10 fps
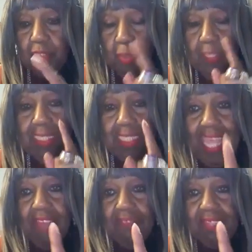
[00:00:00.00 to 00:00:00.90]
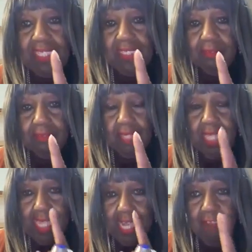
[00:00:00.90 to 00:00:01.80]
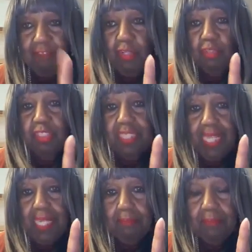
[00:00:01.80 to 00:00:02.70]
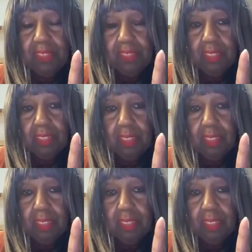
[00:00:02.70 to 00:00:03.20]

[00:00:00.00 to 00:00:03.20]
quit laughing at our first names,